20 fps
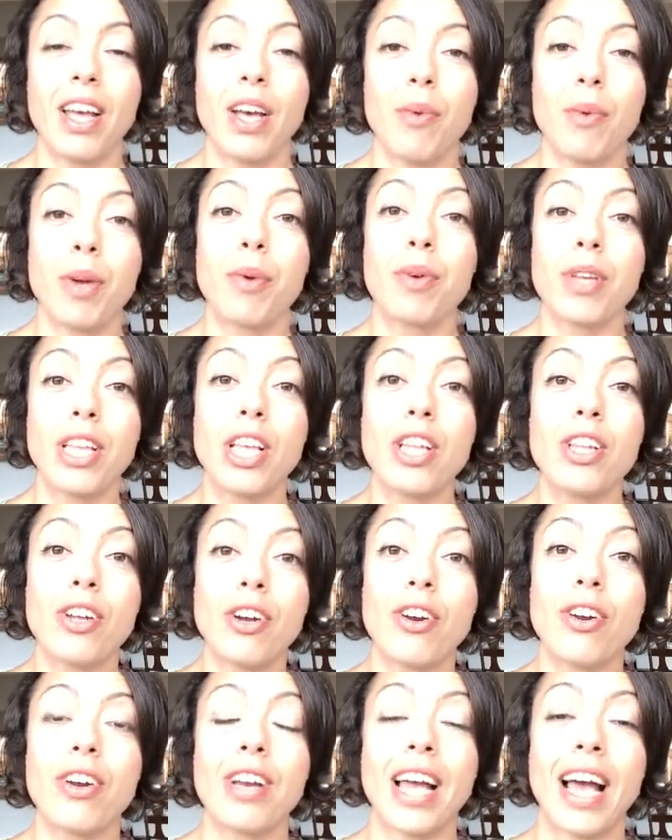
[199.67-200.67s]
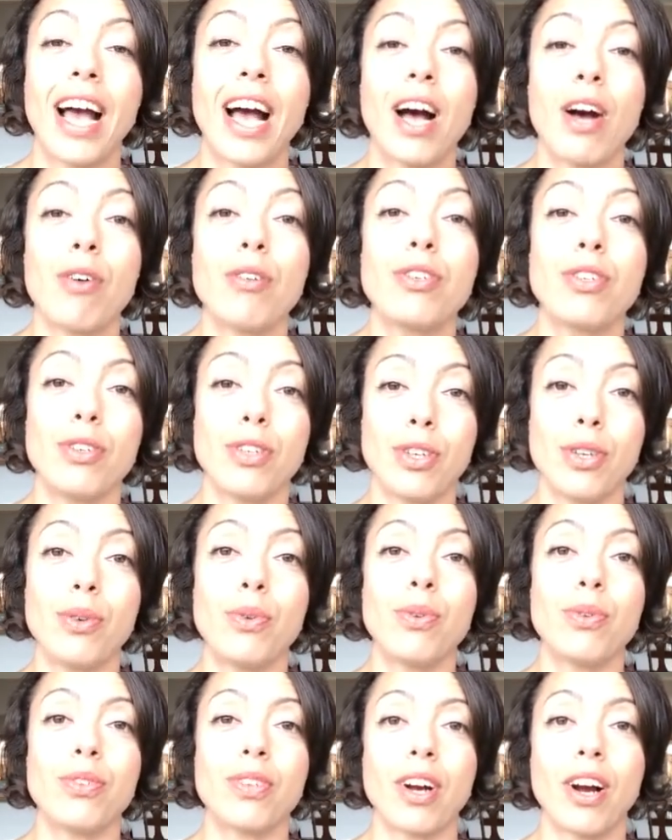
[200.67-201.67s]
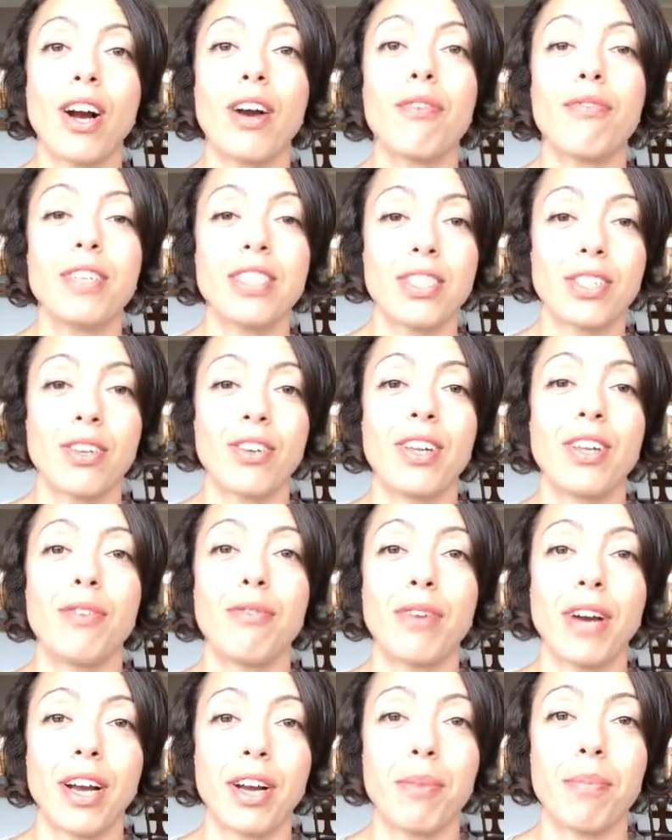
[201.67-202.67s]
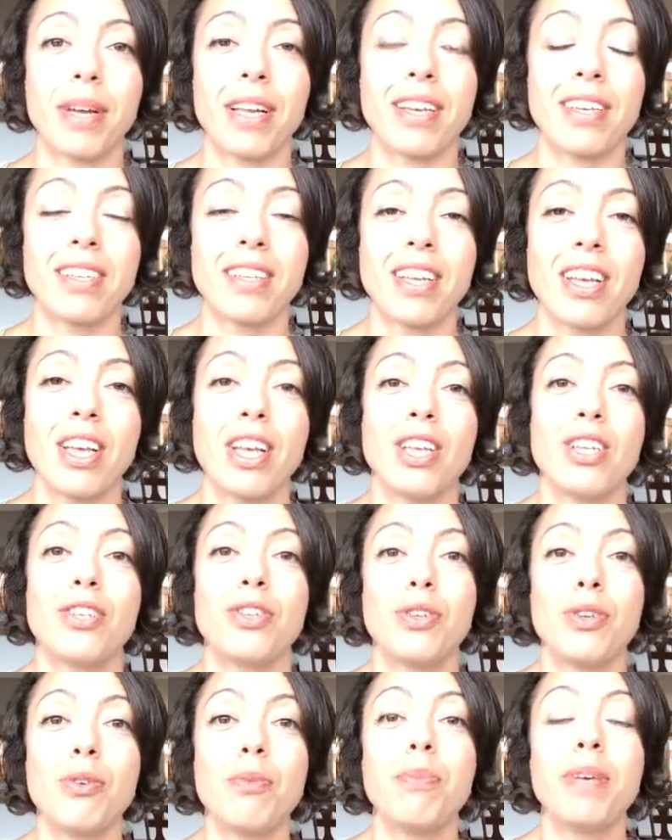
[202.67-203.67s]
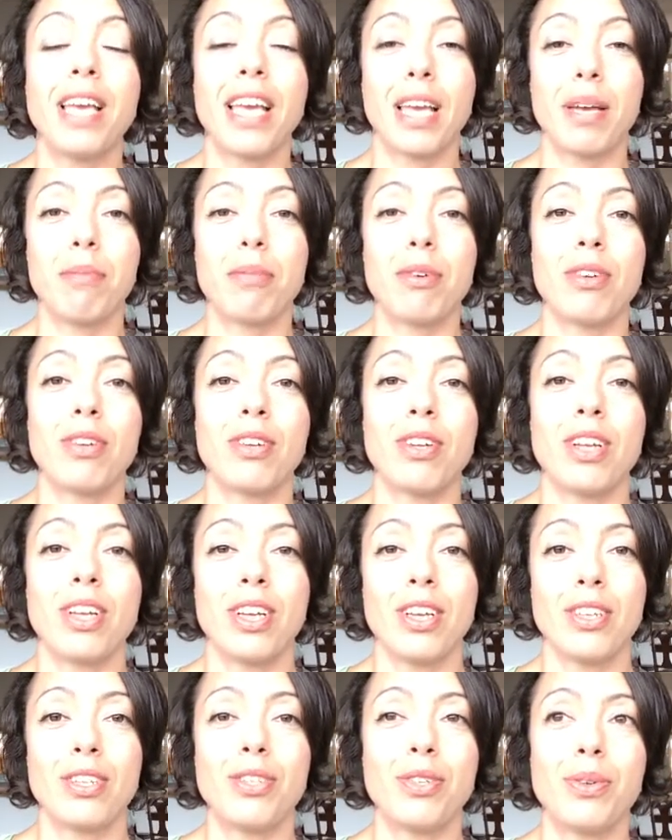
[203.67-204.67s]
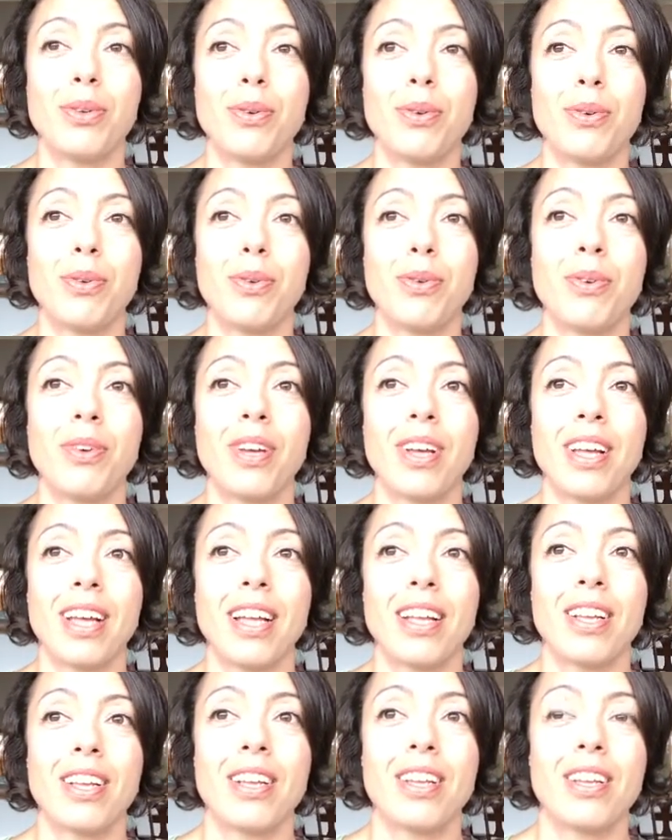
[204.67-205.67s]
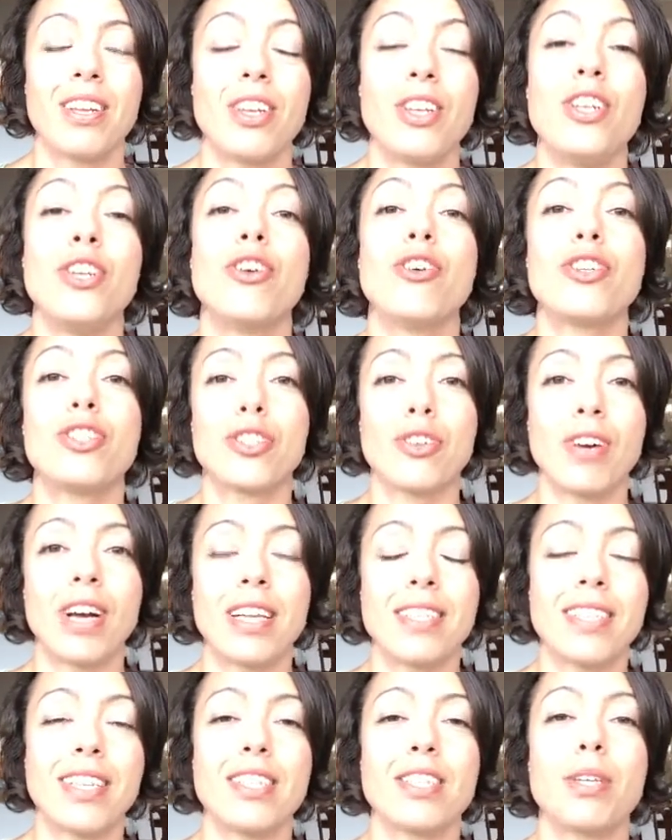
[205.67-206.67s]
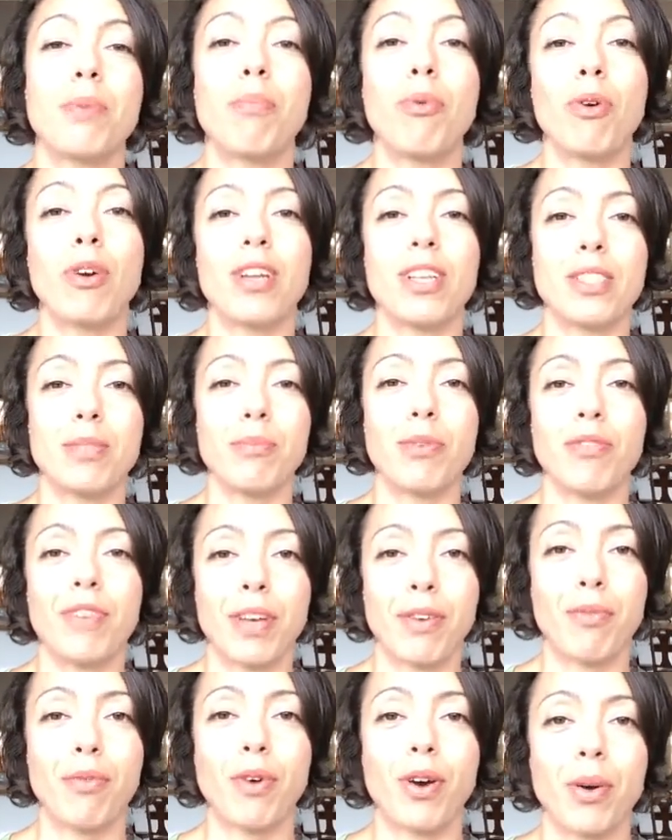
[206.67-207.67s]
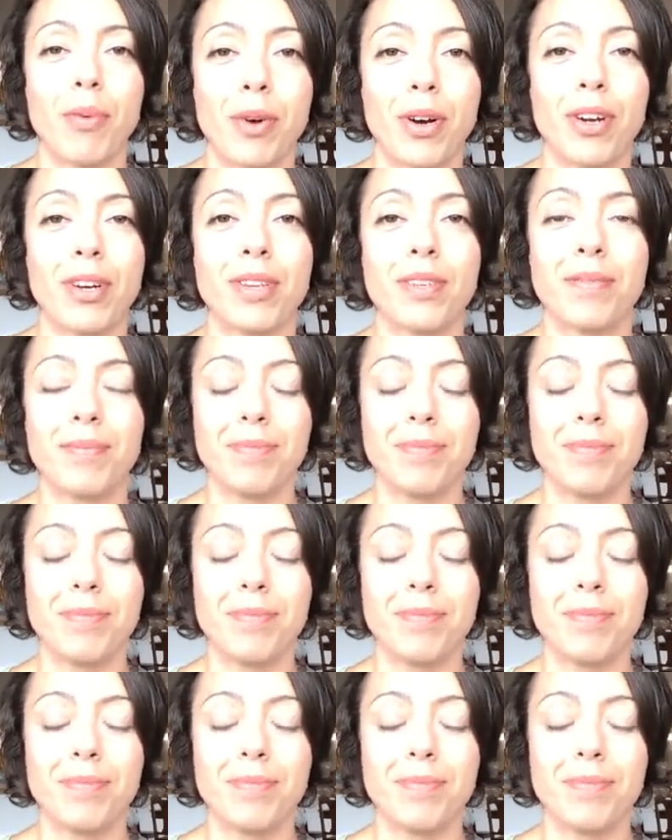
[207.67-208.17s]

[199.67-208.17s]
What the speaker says: really learn how to use our physical environment to be able to nurture us and support us moving forward.